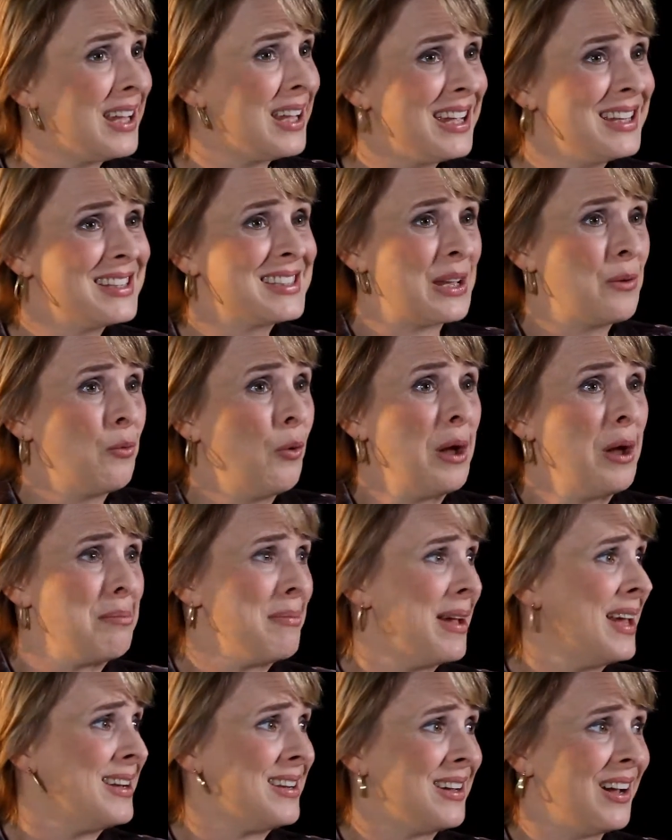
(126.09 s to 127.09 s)
needs and want
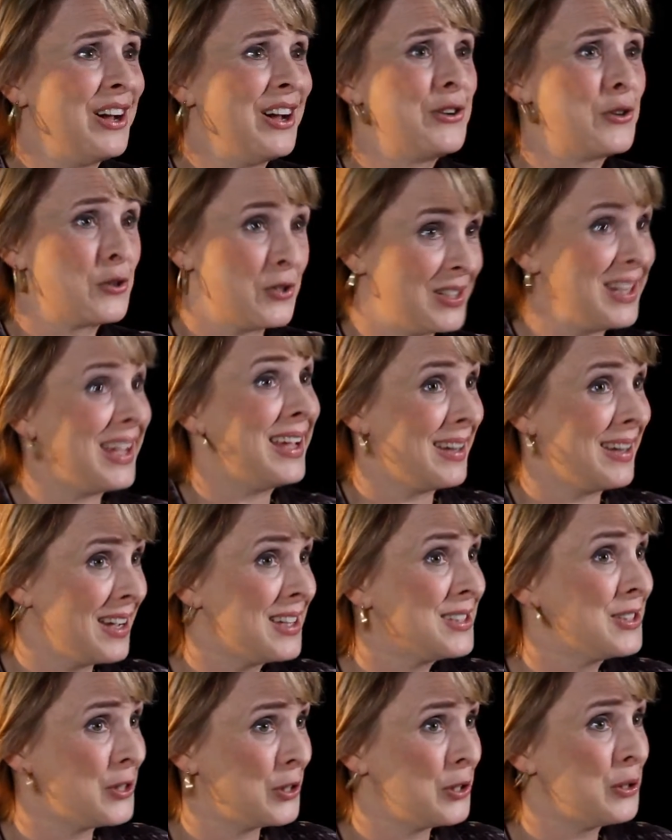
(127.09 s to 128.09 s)
men to understand
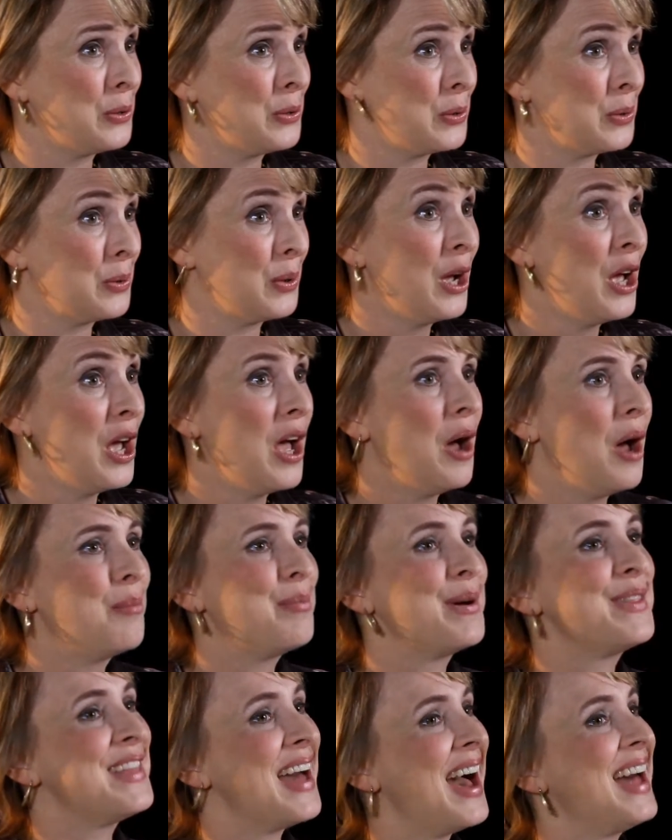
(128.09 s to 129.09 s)
us too,
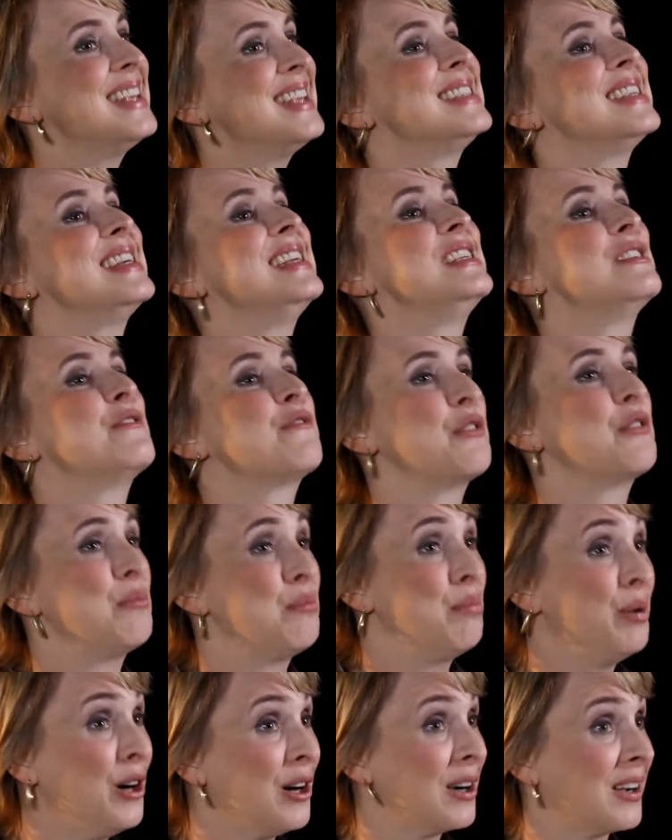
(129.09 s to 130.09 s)
but that is a
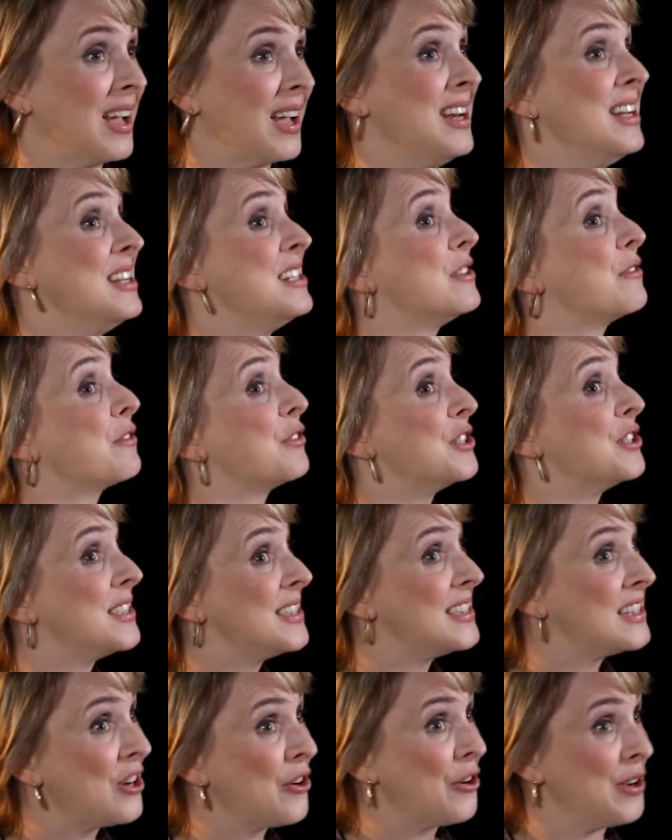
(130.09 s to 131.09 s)
different book and a different
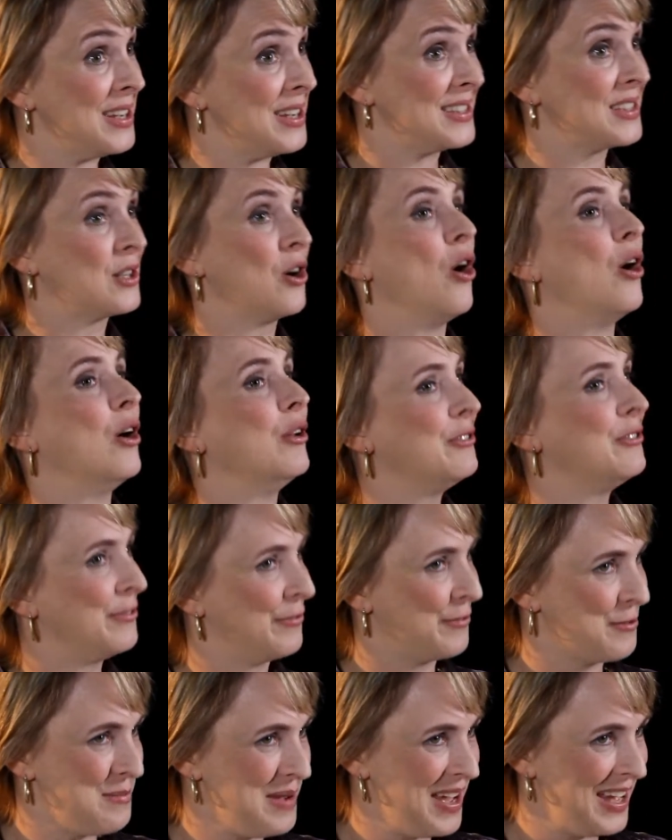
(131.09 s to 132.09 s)
series called
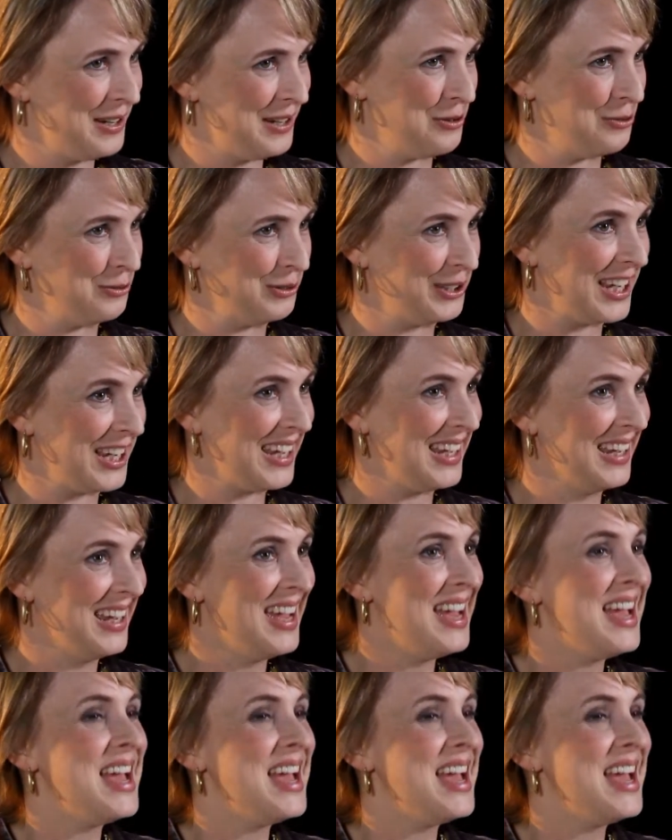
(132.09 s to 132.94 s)
For Men Only.